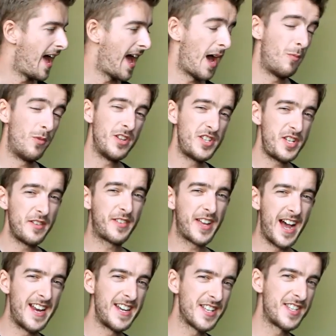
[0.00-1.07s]
And once you've
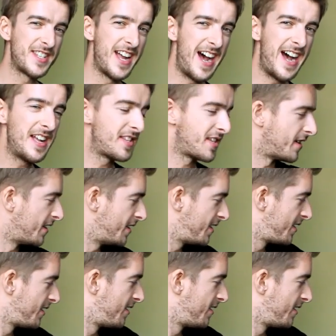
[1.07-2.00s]
kind of started,